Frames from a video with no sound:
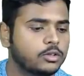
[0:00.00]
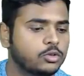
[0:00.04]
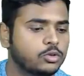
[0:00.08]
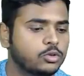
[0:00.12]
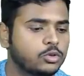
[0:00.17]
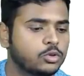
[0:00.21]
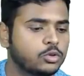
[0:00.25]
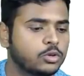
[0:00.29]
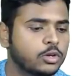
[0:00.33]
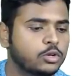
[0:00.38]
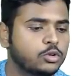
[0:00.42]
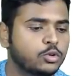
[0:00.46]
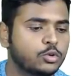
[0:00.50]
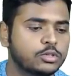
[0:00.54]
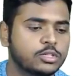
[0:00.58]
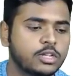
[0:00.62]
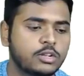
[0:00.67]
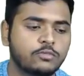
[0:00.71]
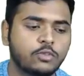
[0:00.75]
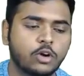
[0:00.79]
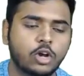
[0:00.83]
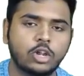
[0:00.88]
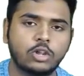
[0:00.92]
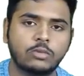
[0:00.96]
to the total
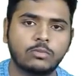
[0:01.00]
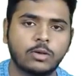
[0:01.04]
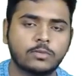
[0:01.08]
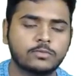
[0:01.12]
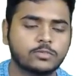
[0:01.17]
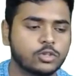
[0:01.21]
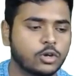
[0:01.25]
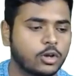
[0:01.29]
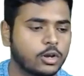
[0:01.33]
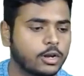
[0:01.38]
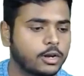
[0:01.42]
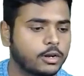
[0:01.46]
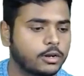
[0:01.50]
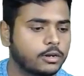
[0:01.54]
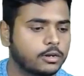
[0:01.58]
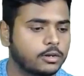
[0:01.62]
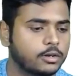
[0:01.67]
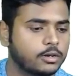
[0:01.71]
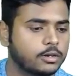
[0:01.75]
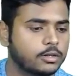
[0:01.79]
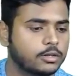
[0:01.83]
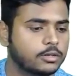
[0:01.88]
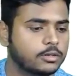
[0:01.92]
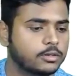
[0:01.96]
volume of solid,
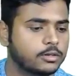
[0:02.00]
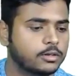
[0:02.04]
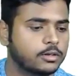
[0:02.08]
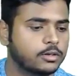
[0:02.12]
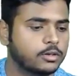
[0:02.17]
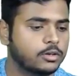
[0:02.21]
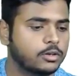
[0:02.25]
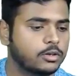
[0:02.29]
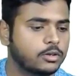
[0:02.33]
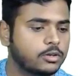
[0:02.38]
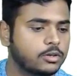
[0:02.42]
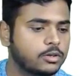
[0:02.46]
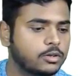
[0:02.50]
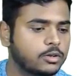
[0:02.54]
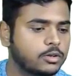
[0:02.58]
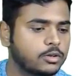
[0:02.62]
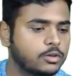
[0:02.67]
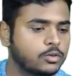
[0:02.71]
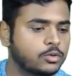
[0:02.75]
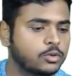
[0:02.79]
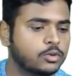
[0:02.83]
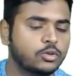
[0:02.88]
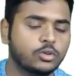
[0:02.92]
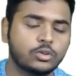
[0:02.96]

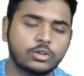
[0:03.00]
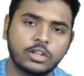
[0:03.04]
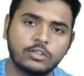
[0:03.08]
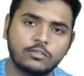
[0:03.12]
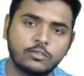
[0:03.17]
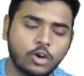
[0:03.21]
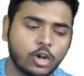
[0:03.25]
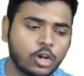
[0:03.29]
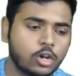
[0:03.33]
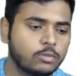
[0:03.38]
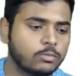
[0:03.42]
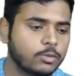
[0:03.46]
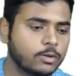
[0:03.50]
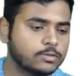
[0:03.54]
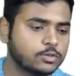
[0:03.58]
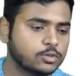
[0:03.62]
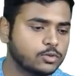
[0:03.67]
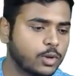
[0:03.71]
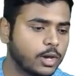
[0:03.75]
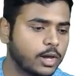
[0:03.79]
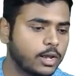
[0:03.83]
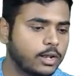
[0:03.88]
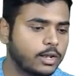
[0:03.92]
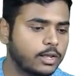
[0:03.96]
to the total volume of
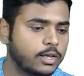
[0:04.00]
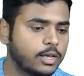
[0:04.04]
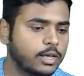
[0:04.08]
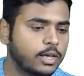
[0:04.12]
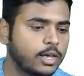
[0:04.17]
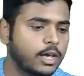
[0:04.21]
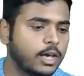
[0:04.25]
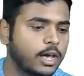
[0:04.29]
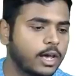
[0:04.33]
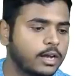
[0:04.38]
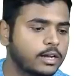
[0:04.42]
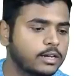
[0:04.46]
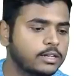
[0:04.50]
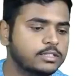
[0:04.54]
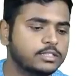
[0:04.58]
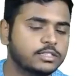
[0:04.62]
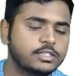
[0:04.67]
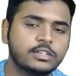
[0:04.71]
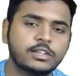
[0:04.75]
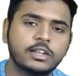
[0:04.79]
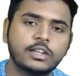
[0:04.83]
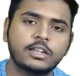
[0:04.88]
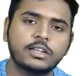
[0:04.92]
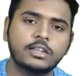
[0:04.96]
soil, and it is
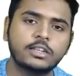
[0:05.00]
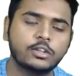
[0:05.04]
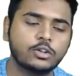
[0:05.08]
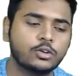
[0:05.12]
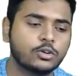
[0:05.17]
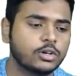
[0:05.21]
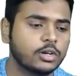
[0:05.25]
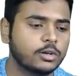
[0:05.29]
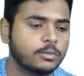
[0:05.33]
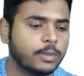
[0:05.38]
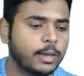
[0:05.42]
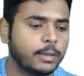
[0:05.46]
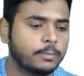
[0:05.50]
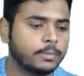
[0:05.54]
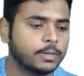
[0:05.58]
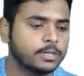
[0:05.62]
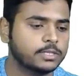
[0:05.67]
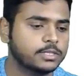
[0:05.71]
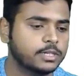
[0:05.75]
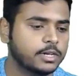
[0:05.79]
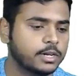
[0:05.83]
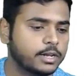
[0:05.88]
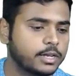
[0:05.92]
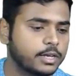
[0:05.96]
generally denoted by
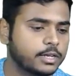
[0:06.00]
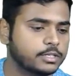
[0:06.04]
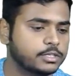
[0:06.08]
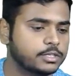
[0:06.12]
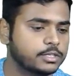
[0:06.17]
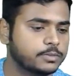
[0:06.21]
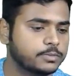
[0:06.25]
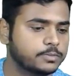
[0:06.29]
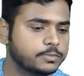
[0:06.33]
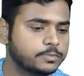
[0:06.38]
percentage.